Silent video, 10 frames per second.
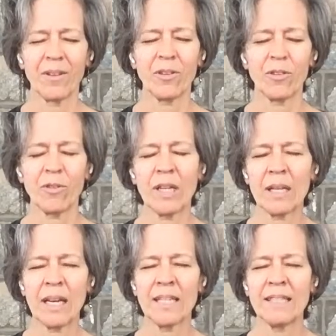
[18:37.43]
It's
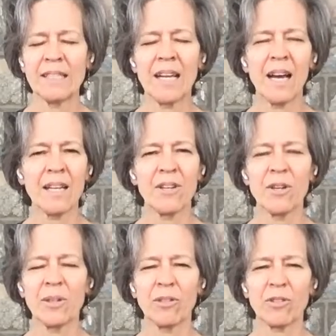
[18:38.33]
funny, I did not
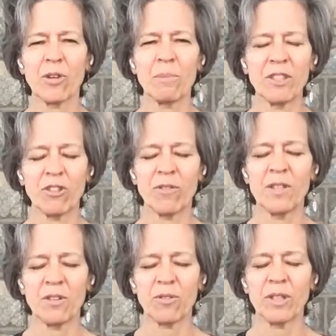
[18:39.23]
notice so much of a
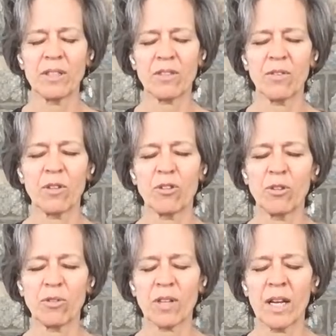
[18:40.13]
difference of the
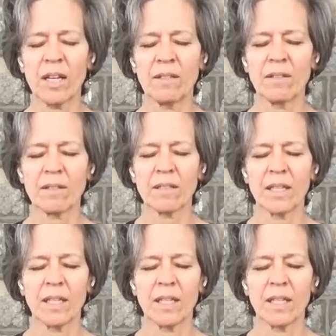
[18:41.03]
two sides